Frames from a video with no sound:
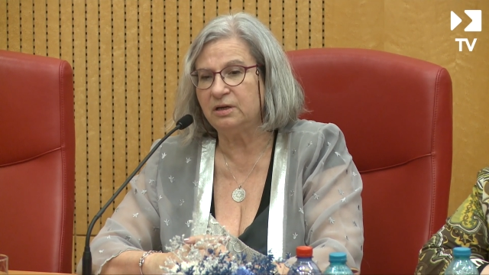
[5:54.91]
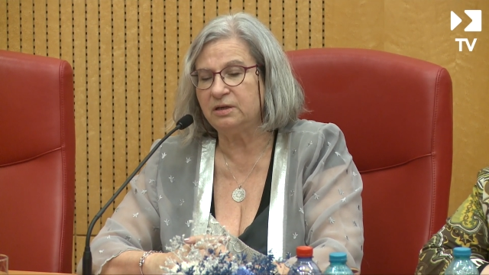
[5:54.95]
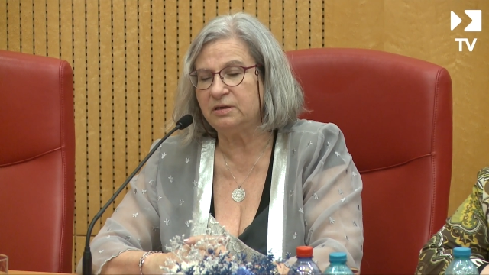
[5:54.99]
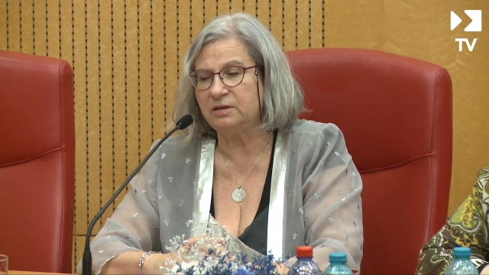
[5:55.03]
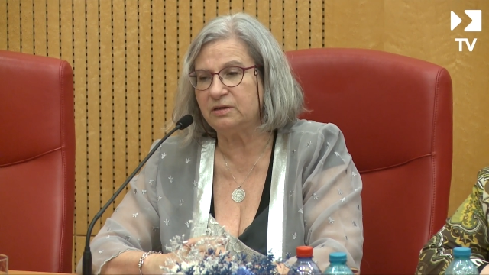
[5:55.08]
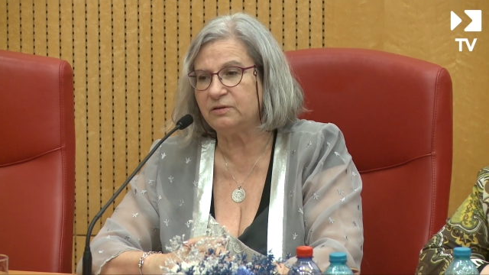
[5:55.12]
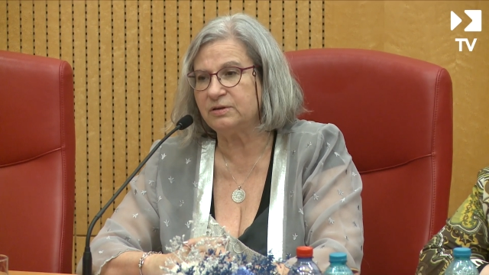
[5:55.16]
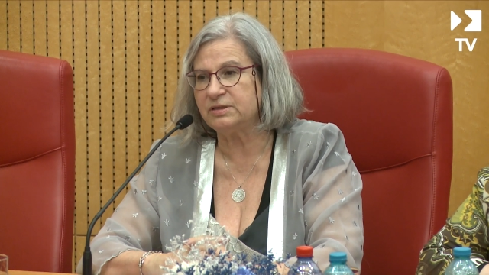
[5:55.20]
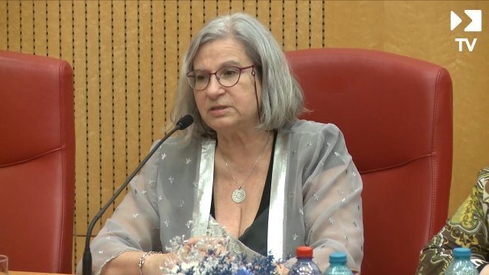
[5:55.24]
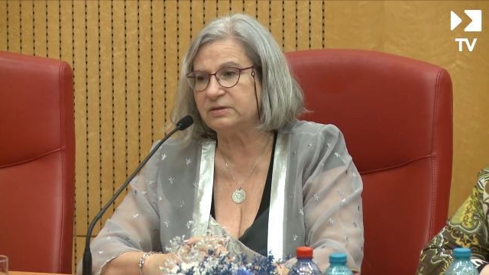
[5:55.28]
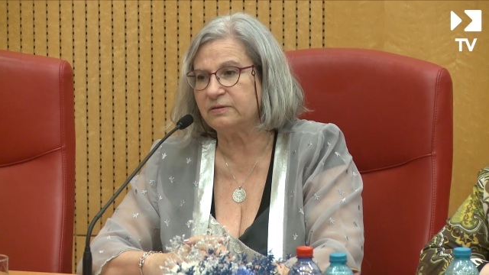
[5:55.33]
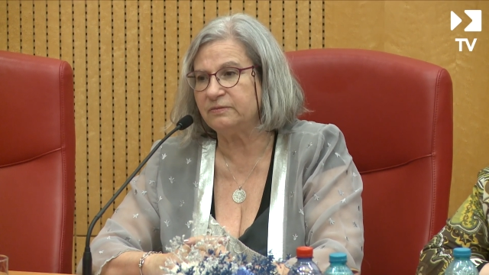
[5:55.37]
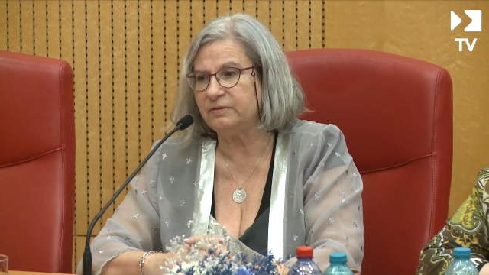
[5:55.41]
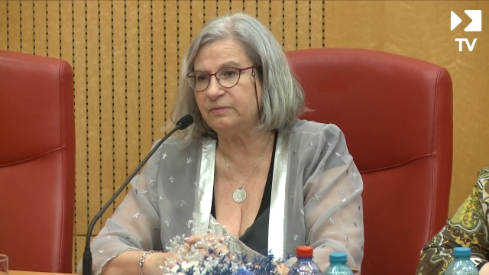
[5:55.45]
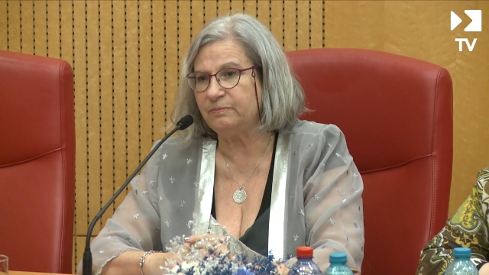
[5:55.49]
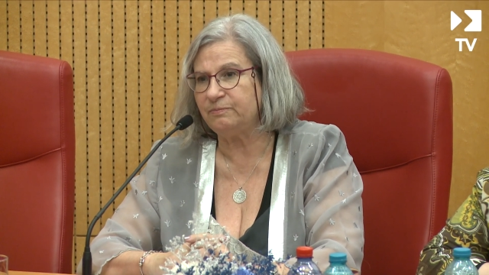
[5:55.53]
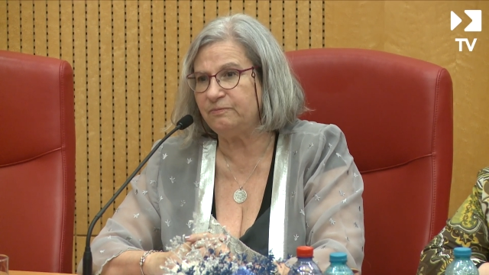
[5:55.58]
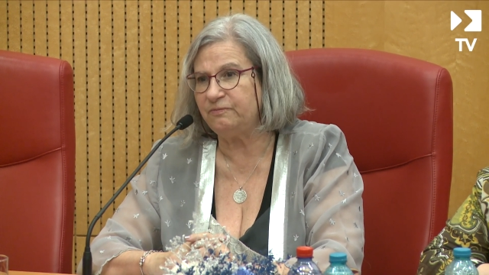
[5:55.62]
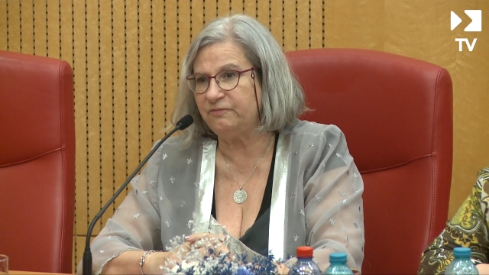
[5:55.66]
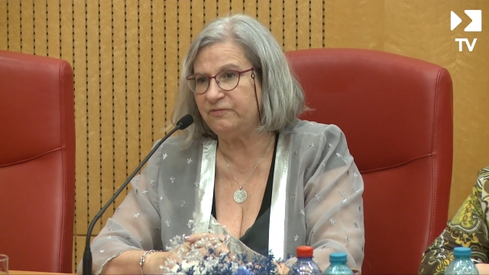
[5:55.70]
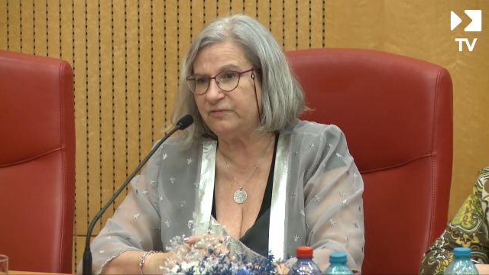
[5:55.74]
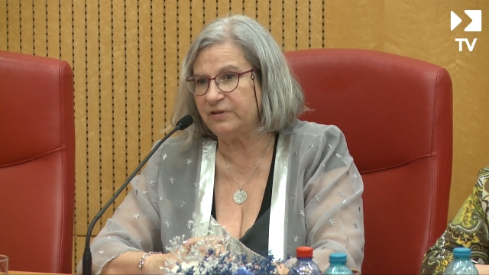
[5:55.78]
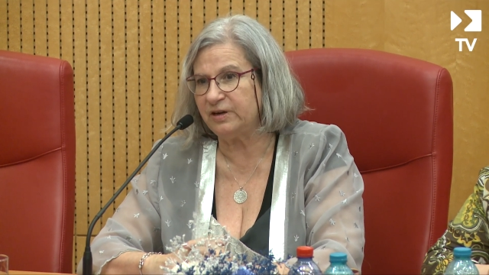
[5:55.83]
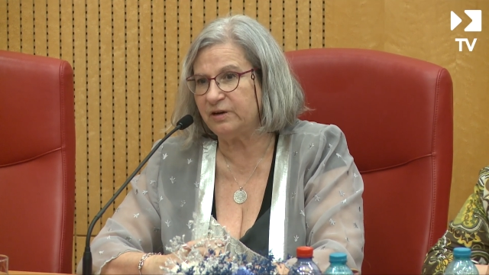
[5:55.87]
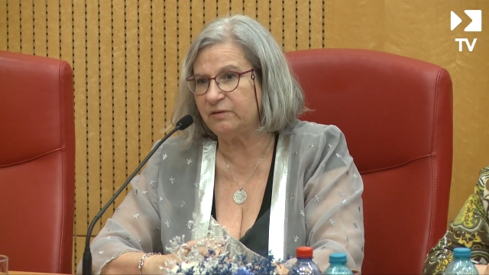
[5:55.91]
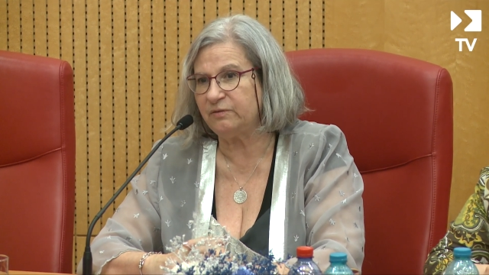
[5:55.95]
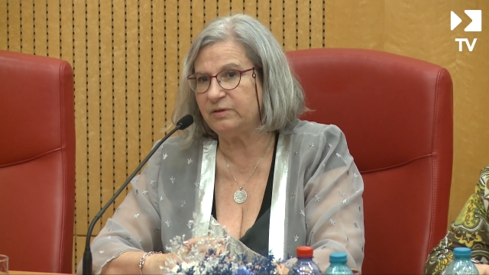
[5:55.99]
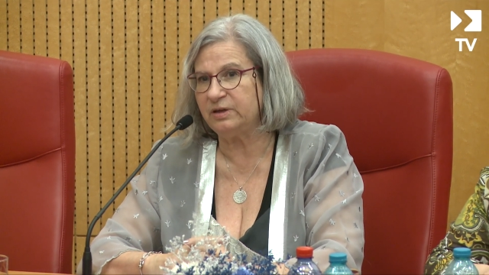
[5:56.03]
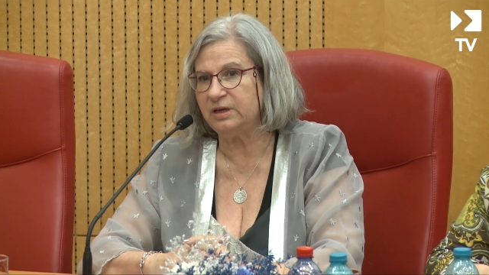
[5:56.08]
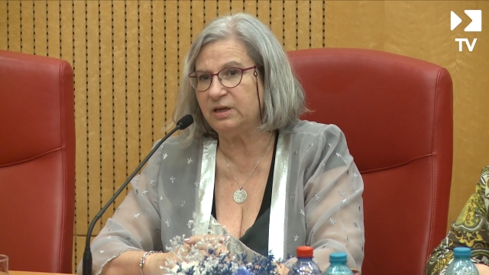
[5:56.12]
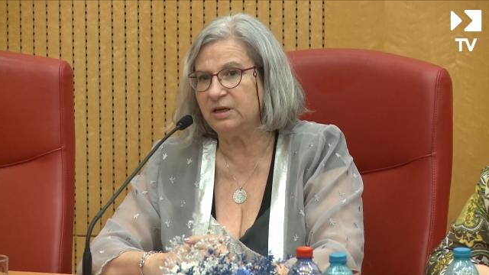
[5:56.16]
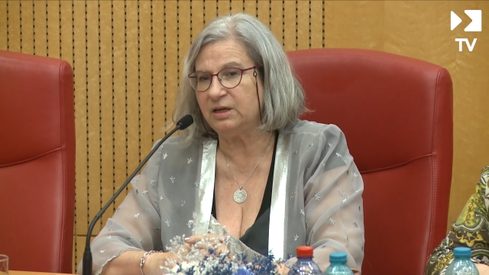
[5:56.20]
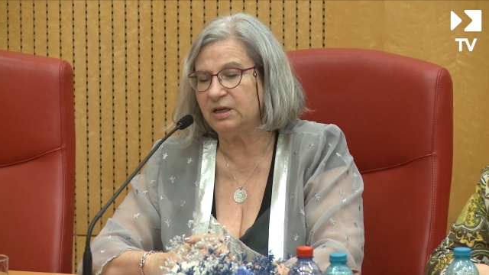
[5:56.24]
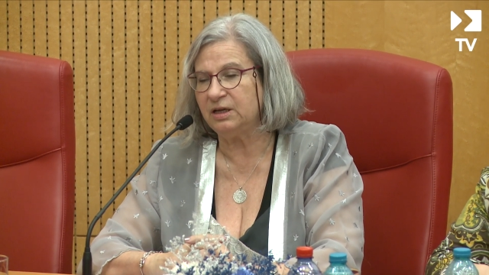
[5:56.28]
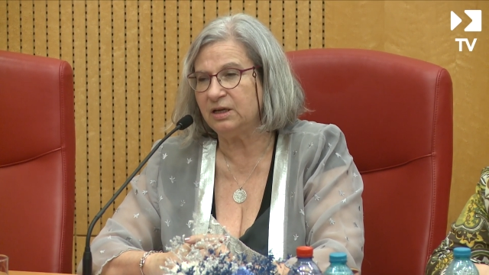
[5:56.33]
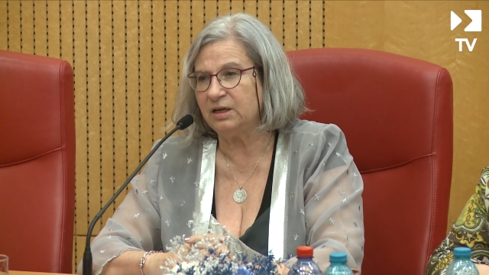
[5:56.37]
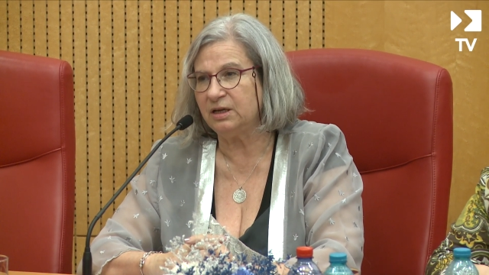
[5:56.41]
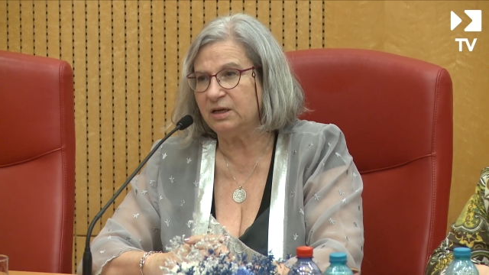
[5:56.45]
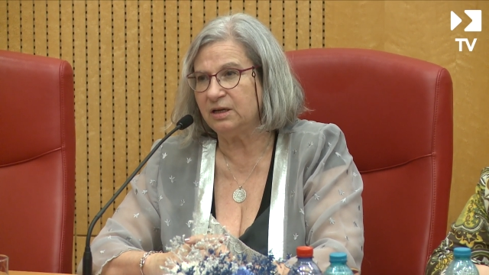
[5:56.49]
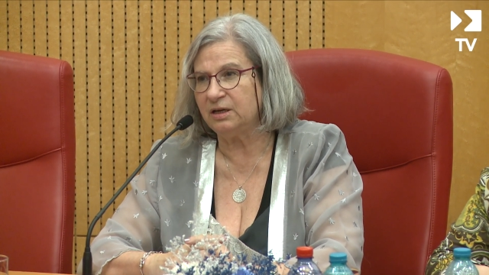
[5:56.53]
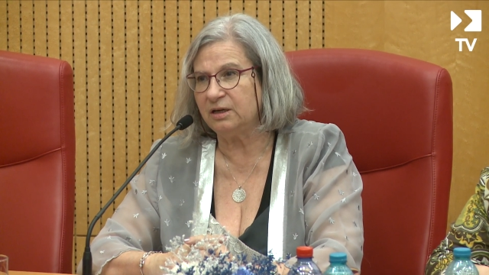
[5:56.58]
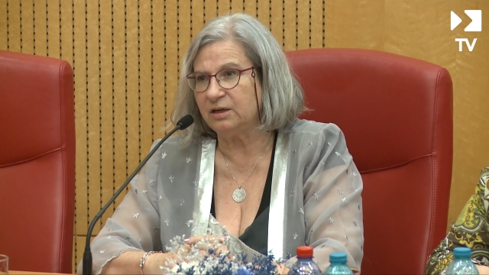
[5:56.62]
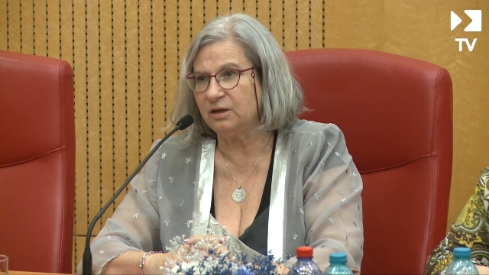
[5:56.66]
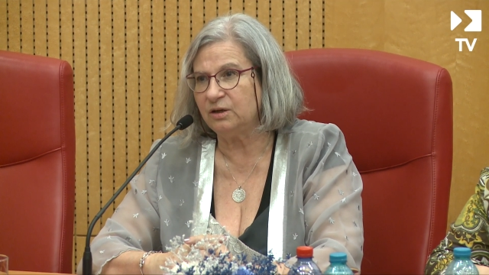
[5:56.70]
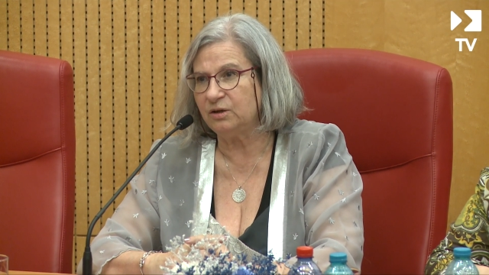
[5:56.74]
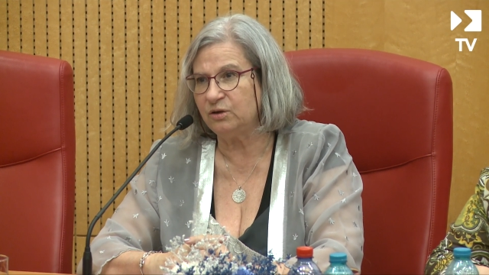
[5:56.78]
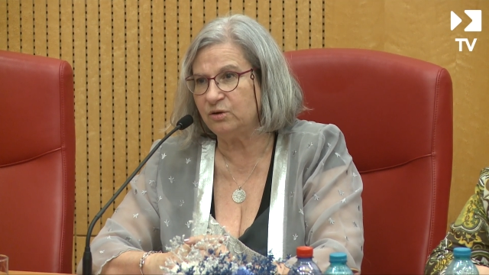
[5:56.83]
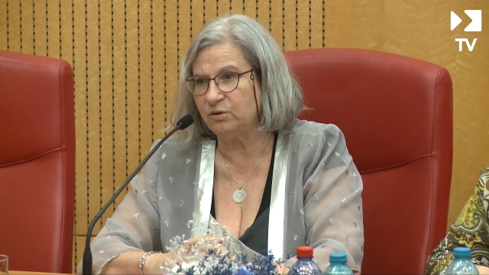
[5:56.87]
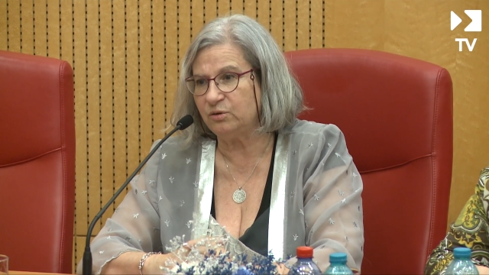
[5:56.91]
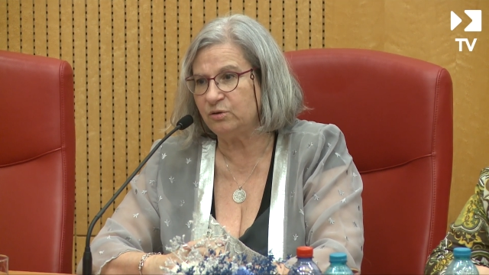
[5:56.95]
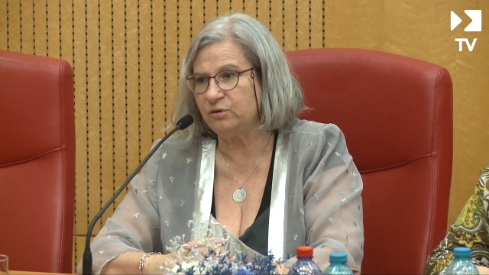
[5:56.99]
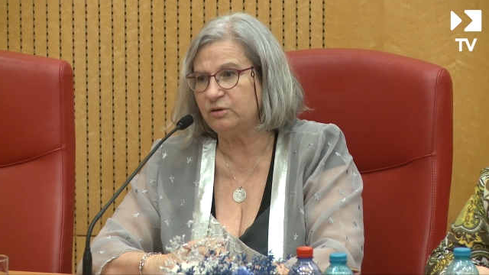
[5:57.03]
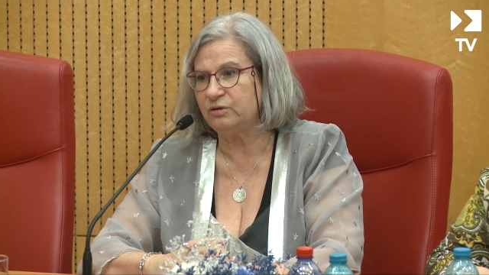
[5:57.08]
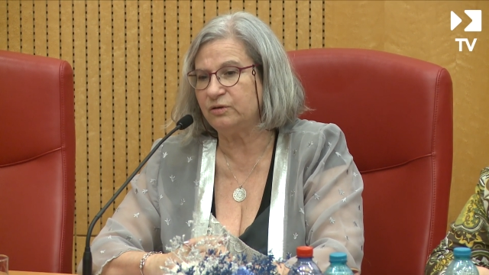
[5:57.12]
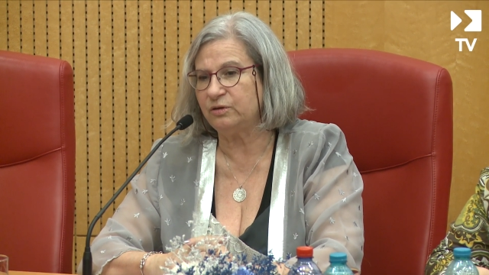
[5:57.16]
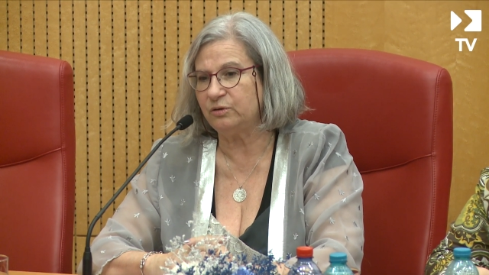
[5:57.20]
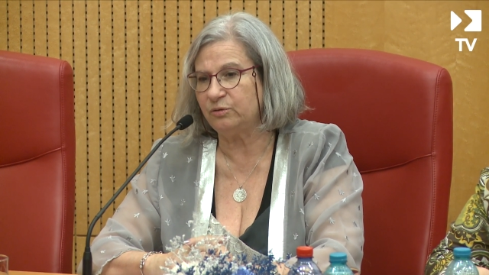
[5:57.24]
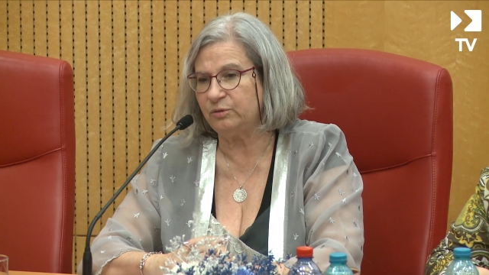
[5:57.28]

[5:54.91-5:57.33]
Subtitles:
there is a very good